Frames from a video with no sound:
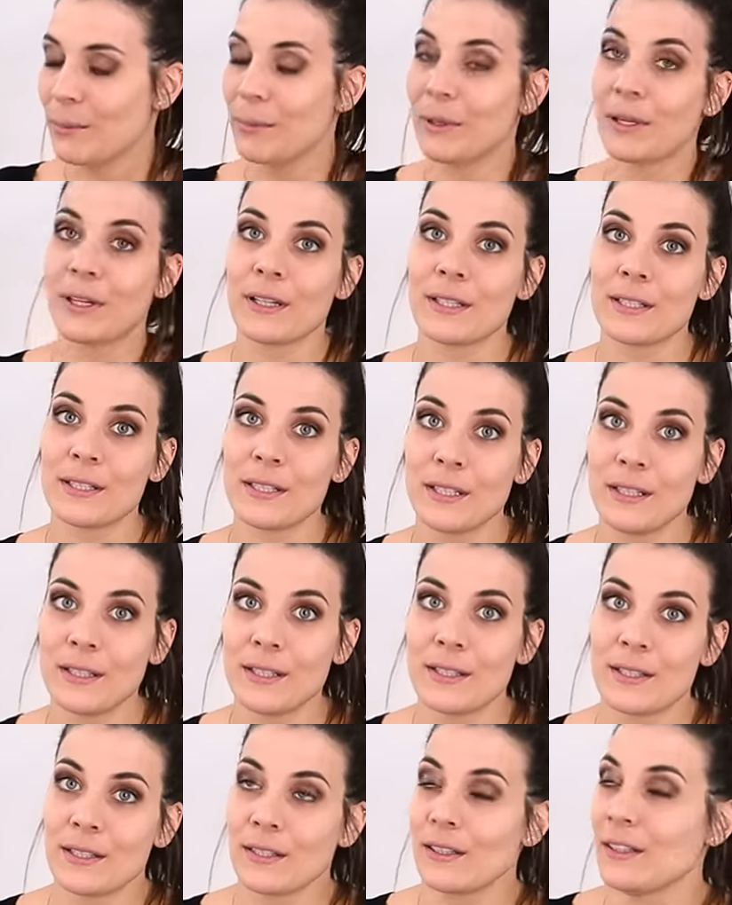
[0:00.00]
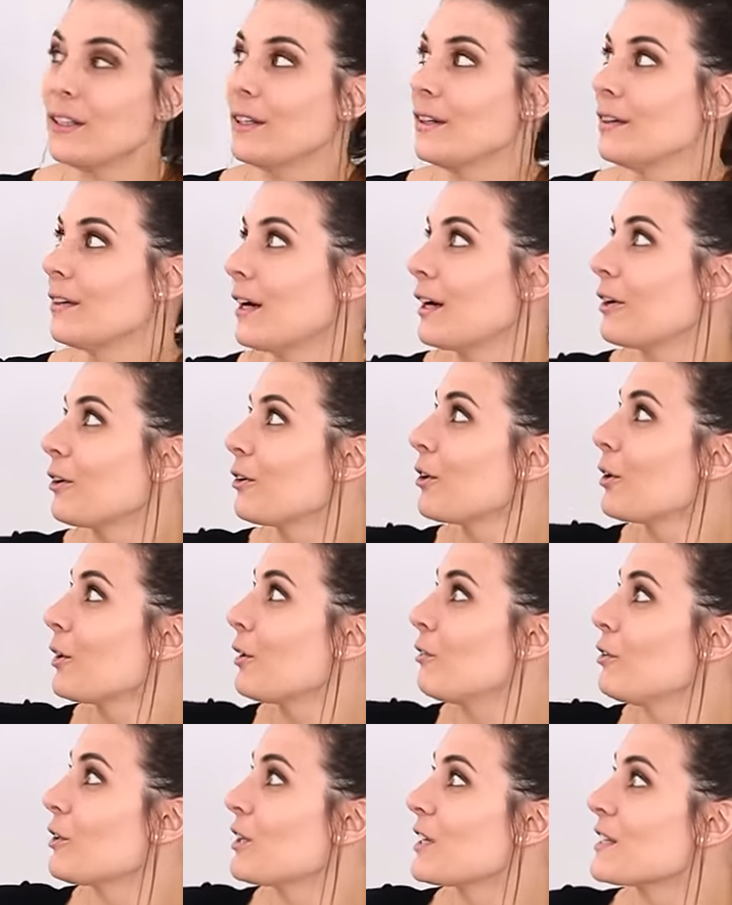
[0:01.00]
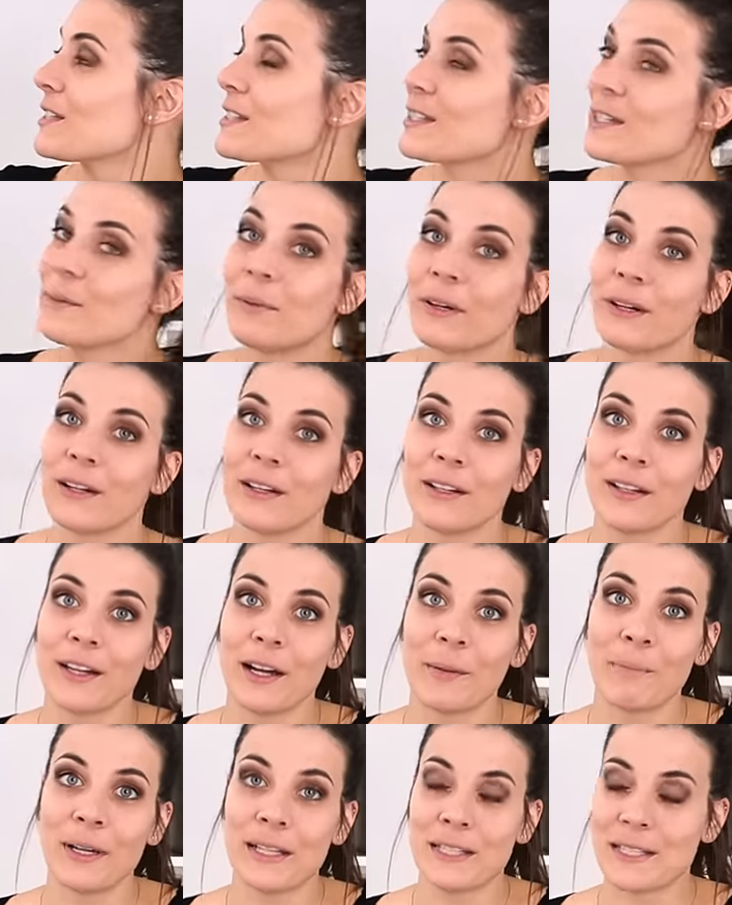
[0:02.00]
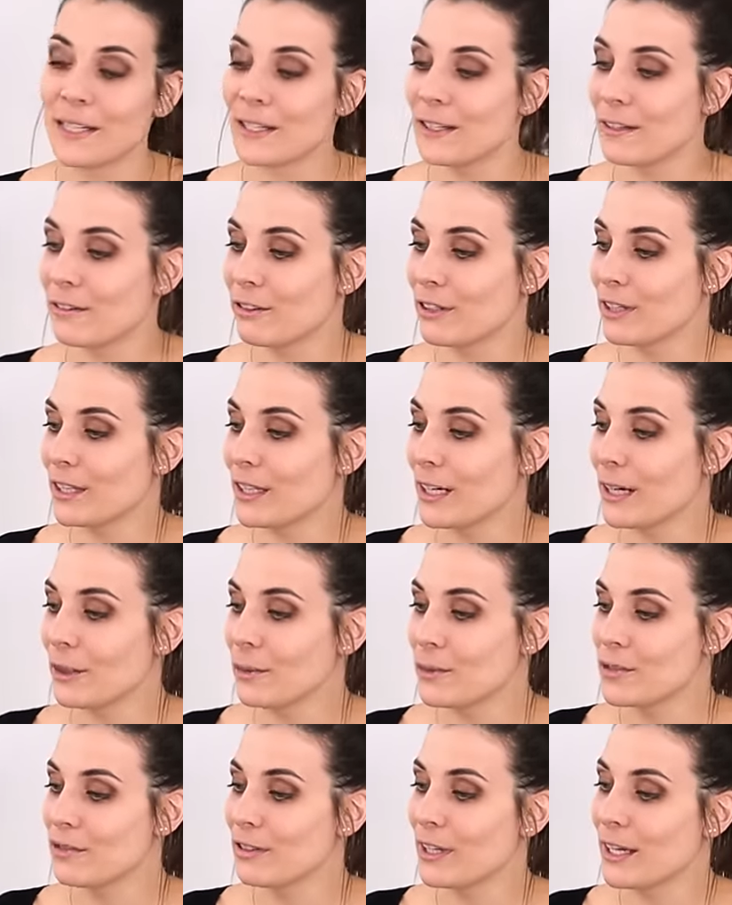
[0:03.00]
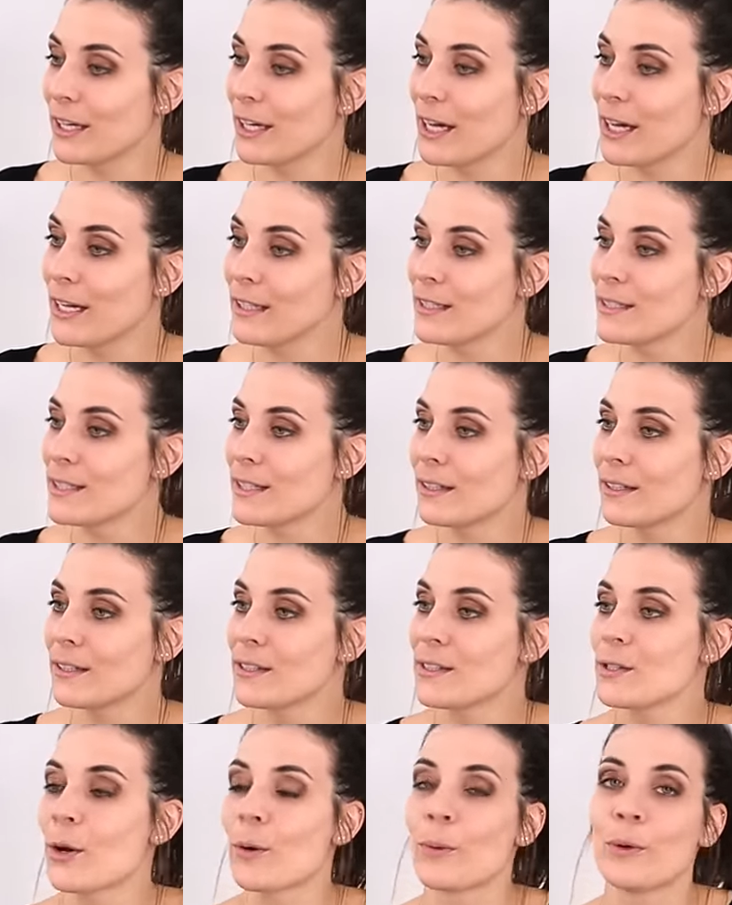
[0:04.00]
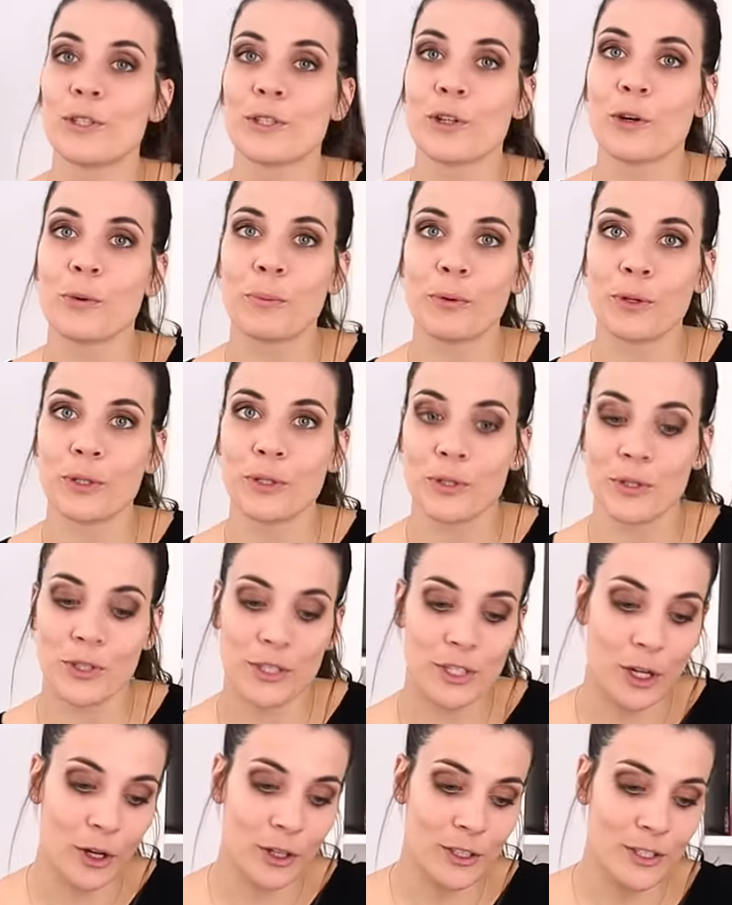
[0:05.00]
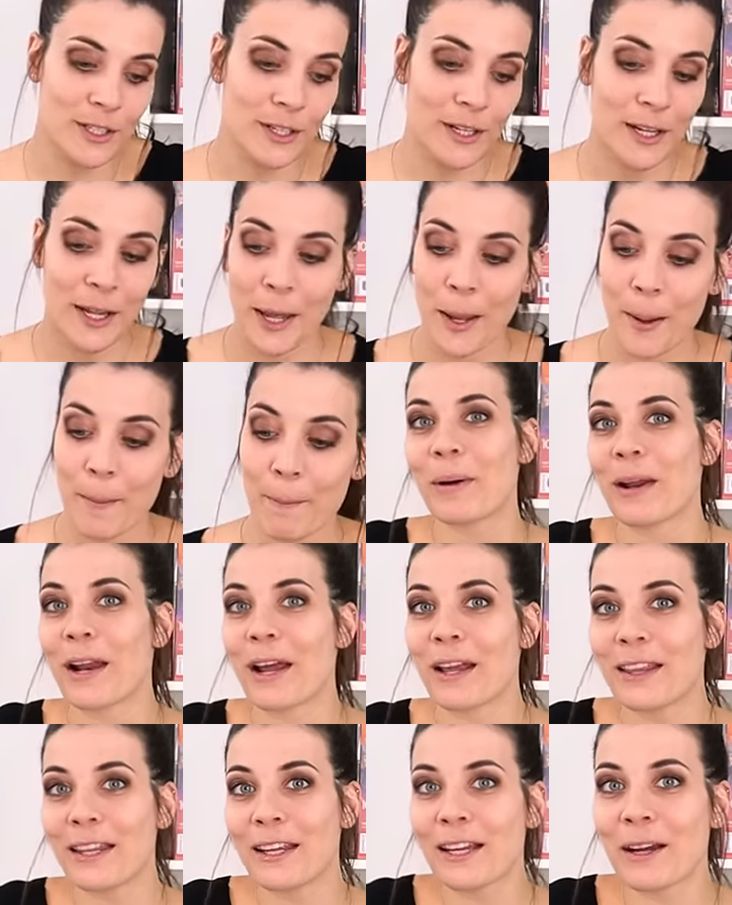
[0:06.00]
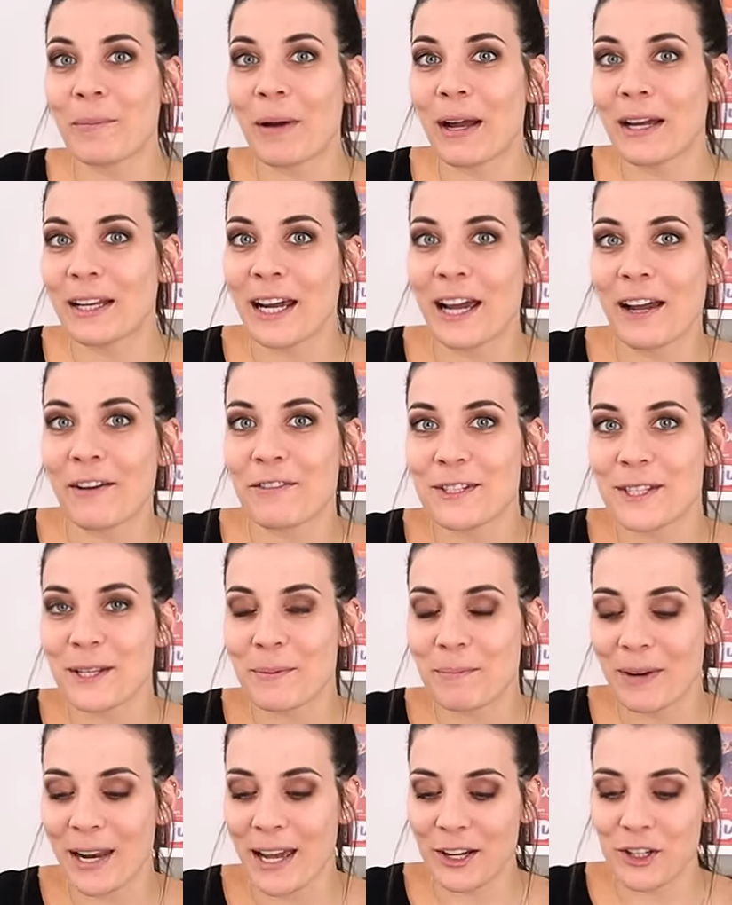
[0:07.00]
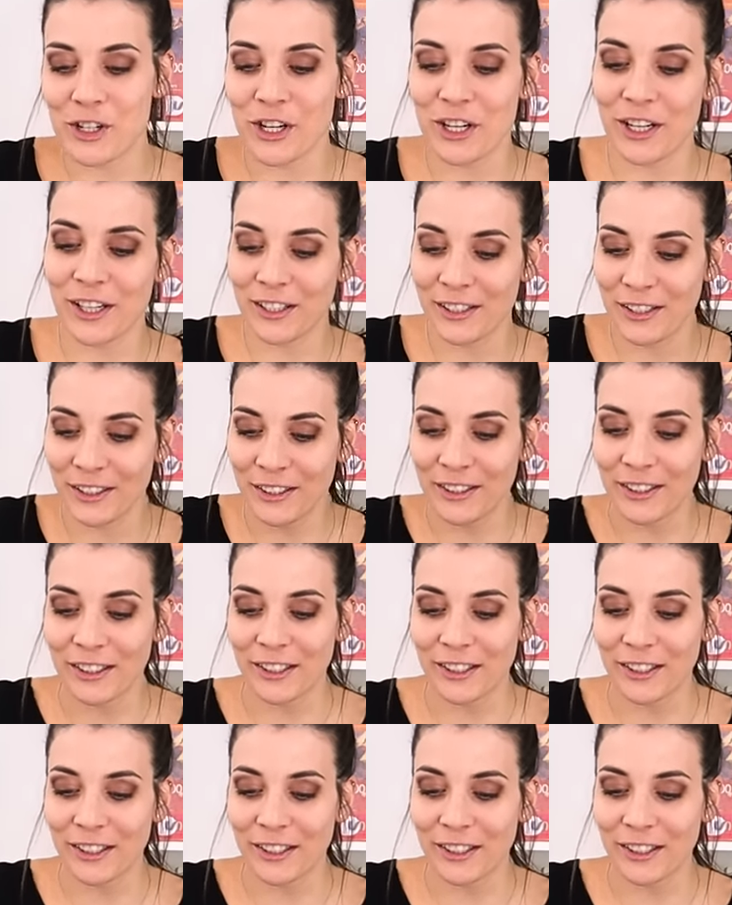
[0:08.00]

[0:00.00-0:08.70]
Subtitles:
because it's, I don't know if you can see, but I'm basically running out of daylight, so there's no point to start. But I think I might have some leisure,